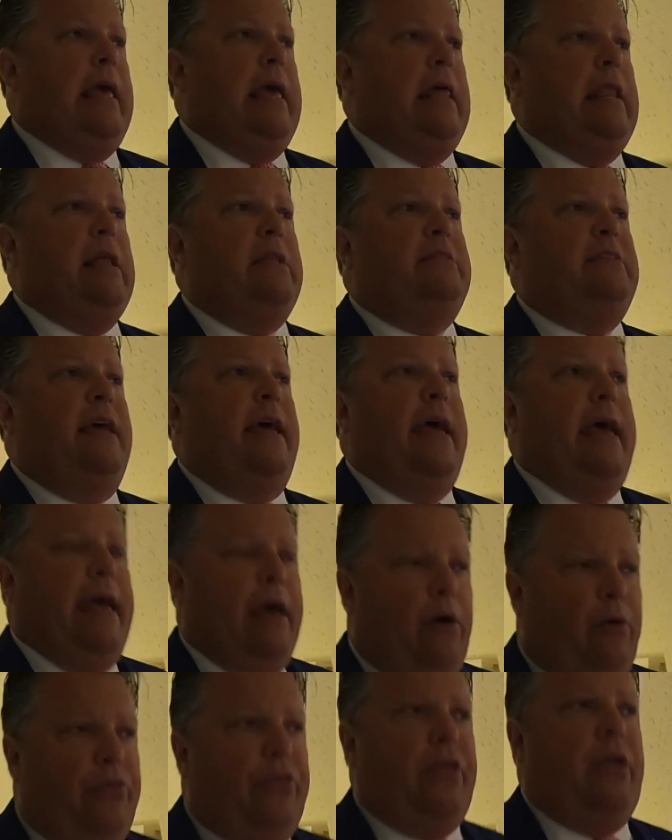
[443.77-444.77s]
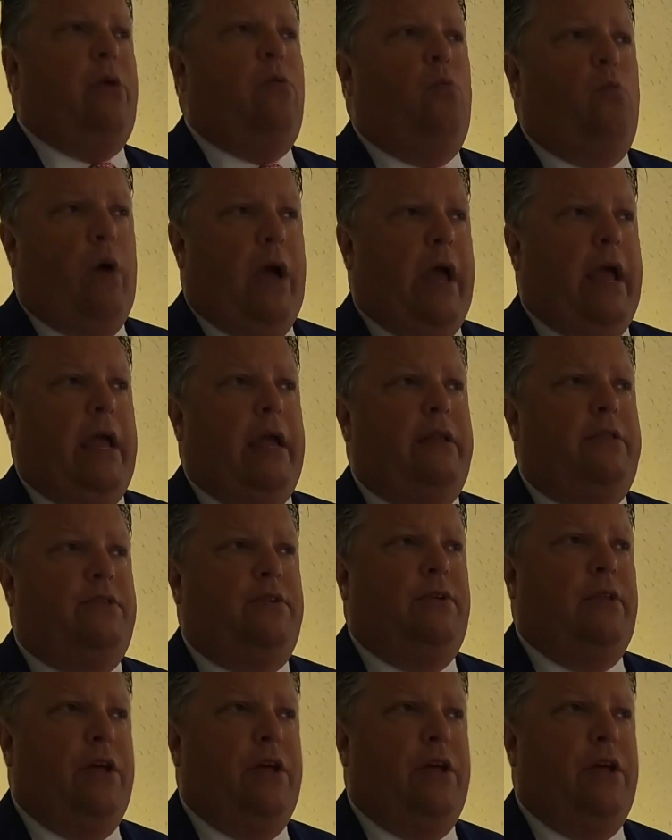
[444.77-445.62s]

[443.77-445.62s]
and it's a healthy way to